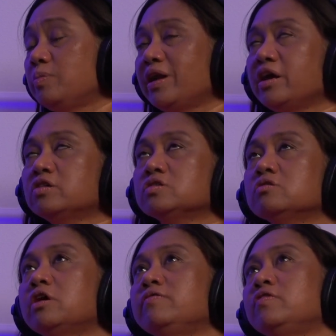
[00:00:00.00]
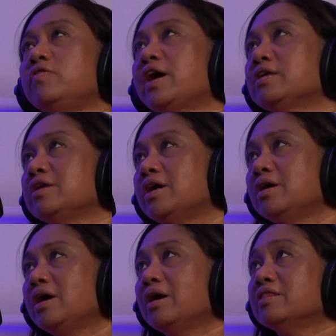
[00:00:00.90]
but I also love the fact
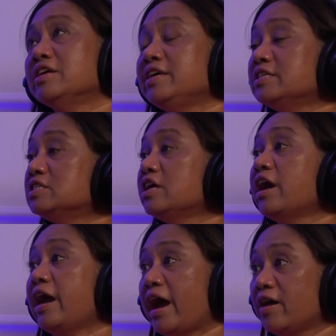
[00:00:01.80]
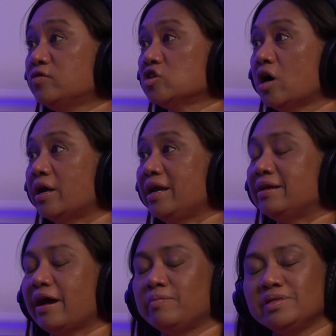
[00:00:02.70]
that the kids that I have taught,
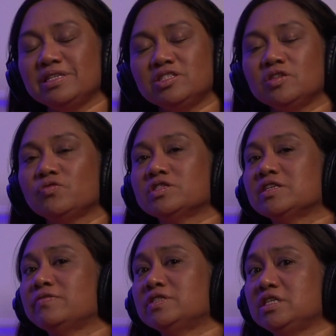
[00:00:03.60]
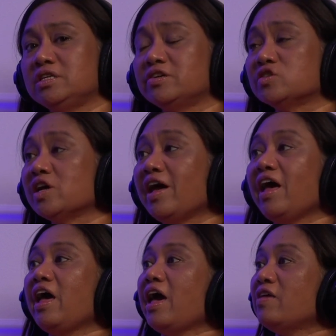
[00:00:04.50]
and I've been teaching for 17 years,
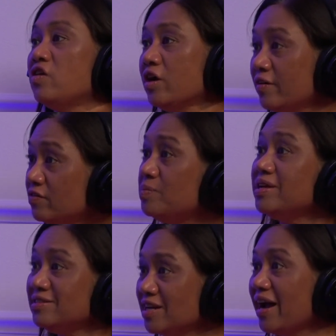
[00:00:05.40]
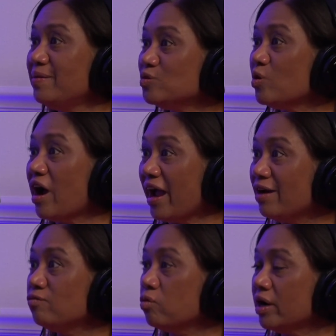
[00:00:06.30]
and there have been times where I
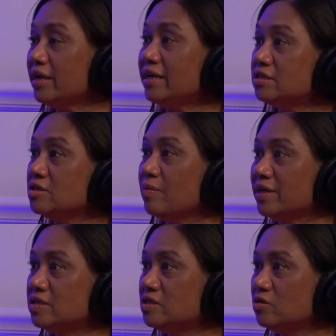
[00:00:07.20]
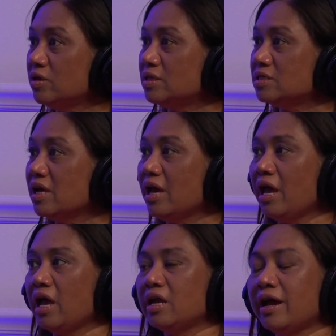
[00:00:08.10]
have run into my students,
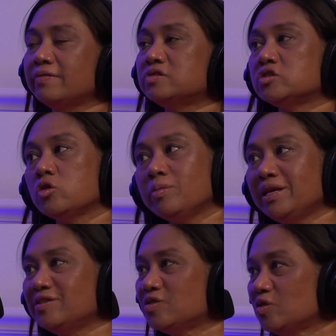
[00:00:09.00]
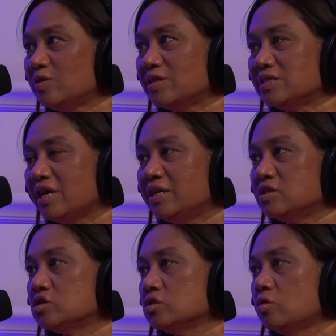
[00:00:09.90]
and I have so many students, and
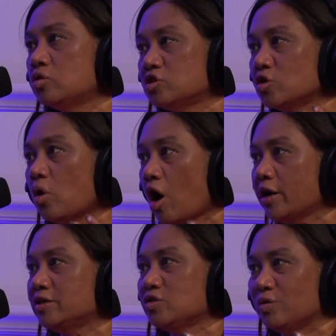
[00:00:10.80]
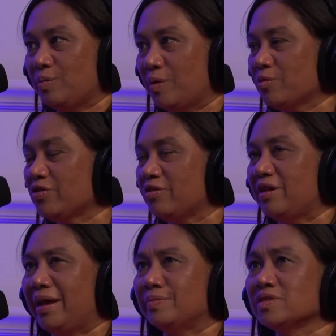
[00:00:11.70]
it's so hard to remember their
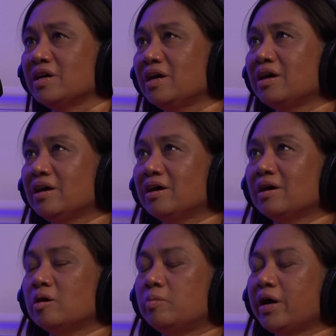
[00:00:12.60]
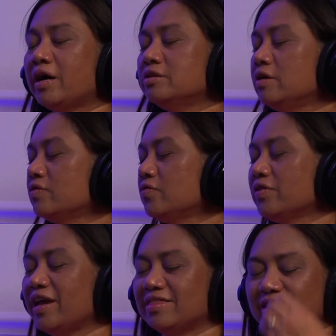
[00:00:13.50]
names. But I'll never
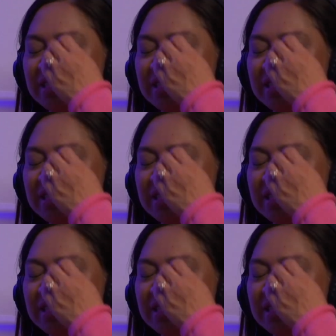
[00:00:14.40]
forget